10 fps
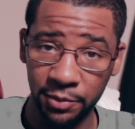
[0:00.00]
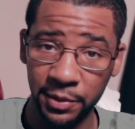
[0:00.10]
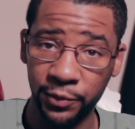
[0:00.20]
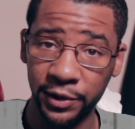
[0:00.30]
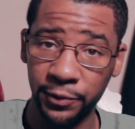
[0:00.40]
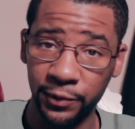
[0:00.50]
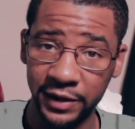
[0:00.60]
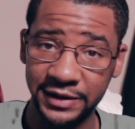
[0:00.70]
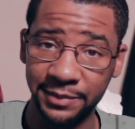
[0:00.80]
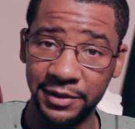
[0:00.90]
moment where you
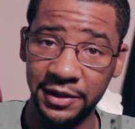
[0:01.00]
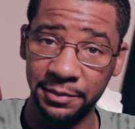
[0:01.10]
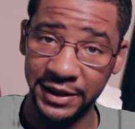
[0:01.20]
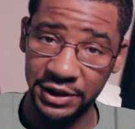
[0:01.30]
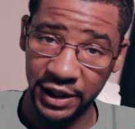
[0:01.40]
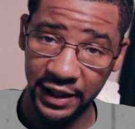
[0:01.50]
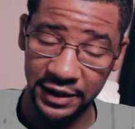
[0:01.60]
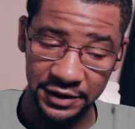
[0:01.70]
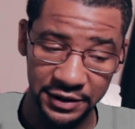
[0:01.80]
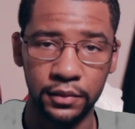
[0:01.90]
want something to be
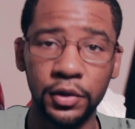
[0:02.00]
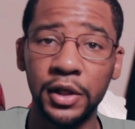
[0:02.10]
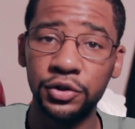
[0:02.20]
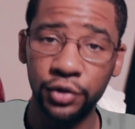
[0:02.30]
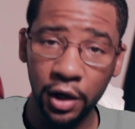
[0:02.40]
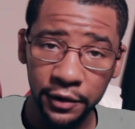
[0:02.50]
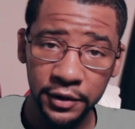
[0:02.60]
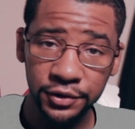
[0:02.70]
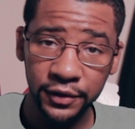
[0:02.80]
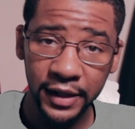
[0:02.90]
changed. You can draw on
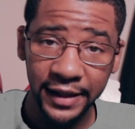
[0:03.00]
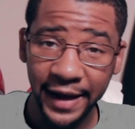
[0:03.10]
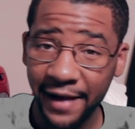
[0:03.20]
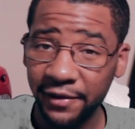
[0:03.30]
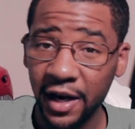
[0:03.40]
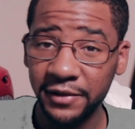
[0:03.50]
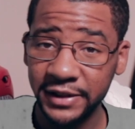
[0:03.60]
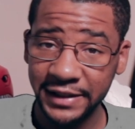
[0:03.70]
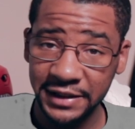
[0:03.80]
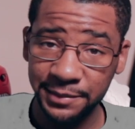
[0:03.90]
the screen and have
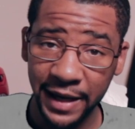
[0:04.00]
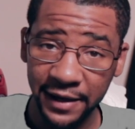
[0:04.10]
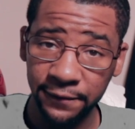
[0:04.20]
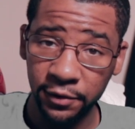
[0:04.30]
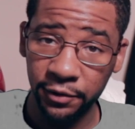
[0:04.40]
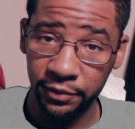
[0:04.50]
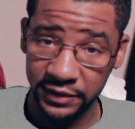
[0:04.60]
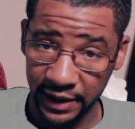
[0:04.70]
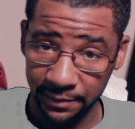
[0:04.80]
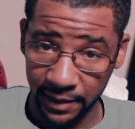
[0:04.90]
conversations back and forth
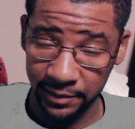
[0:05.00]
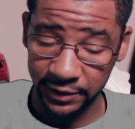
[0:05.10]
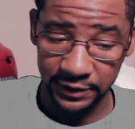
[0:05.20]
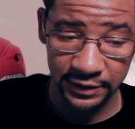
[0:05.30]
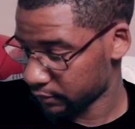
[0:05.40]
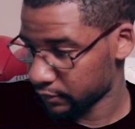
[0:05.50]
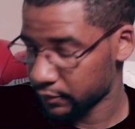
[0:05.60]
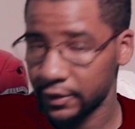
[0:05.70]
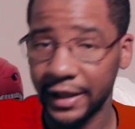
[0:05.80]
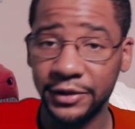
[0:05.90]
with team members.
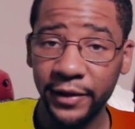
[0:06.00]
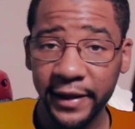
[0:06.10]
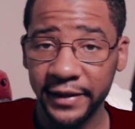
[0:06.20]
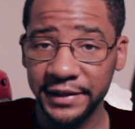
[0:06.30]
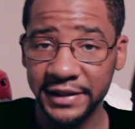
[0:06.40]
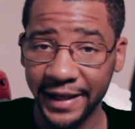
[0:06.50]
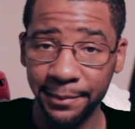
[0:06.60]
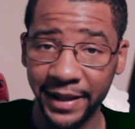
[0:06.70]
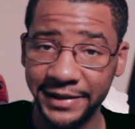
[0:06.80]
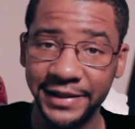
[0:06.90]
It's really the
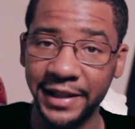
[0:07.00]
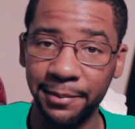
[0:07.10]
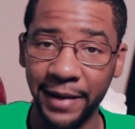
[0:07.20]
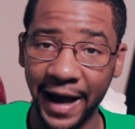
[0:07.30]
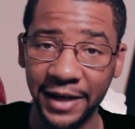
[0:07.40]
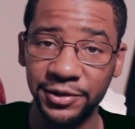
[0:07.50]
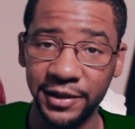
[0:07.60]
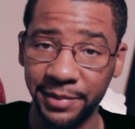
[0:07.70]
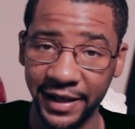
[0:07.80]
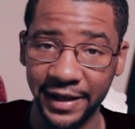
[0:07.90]
second best thing to
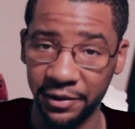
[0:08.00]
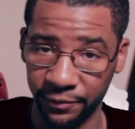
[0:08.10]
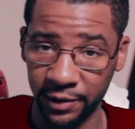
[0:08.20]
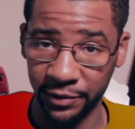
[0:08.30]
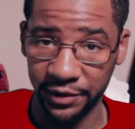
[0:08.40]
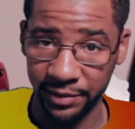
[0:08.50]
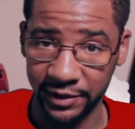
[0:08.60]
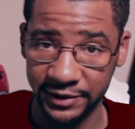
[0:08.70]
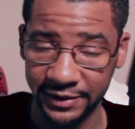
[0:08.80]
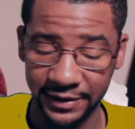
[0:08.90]
actually being in the room with a
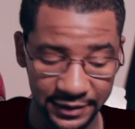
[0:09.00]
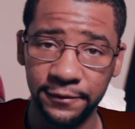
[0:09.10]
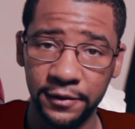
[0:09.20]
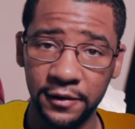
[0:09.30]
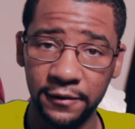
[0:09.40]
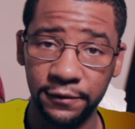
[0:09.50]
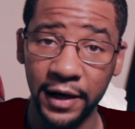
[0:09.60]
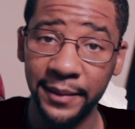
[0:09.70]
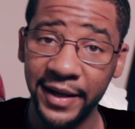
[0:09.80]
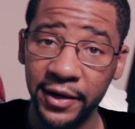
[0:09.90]
person.
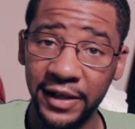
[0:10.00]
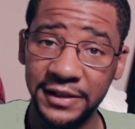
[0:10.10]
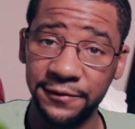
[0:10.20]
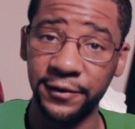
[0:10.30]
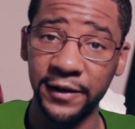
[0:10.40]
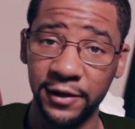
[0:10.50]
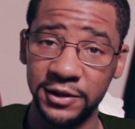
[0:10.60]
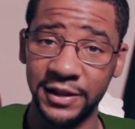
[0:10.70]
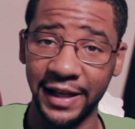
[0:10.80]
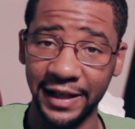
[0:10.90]
Frame.io has a free
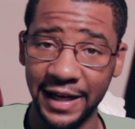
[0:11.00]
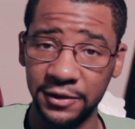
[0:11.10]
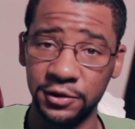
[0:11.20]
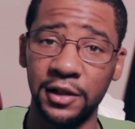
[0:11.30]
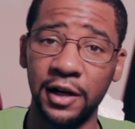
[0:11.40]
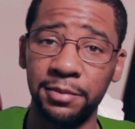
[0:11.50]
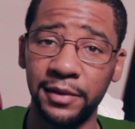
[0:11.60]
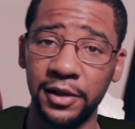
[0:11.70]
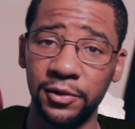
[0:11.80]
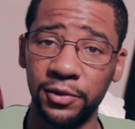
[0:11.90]
version that allows you to
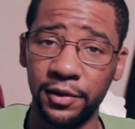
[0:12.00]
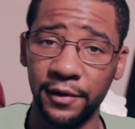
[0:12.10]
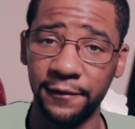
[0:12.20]
upload